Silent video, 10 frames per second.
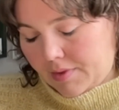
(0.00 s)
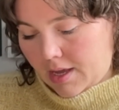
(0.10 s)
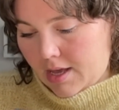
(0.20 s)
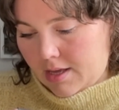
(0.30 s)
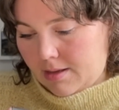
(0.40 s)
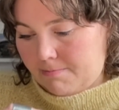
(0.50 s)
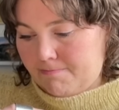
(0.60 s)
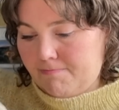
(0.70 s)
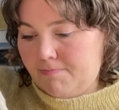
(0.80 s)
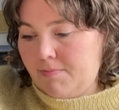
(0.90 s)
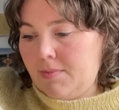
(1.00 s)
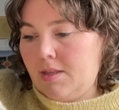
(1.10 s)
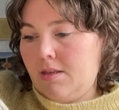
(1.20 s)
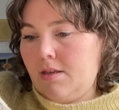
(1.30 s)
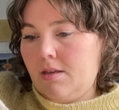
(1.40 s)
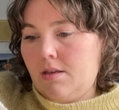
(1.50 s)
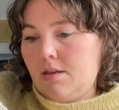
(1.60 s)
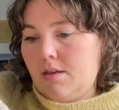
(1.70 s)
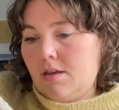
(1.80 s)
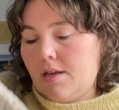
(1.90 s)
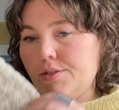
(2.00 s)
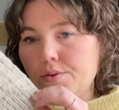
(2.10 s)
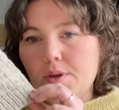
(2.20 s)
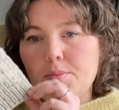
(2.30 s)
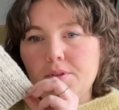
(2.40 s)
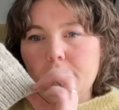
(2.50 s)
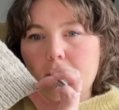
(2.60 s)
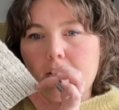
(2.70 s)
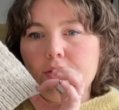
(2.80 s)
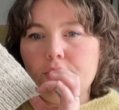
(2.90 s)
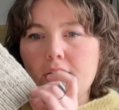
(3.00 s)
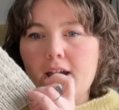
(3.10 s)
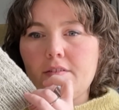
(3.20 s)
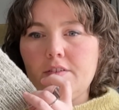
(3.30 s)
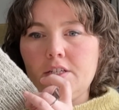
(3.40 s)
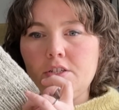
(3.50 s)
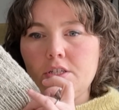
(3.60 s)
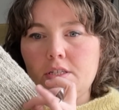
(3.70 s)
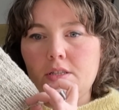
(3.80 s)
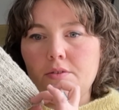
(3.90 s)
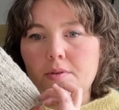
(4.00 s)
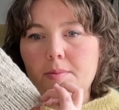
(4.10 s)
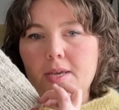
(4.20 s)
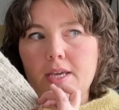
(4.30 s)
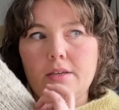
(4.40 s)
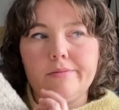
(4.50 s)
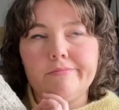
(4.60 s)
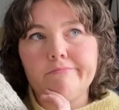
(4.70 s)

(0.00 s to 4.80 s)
And so I put an extra 1/2 inch in the ribbing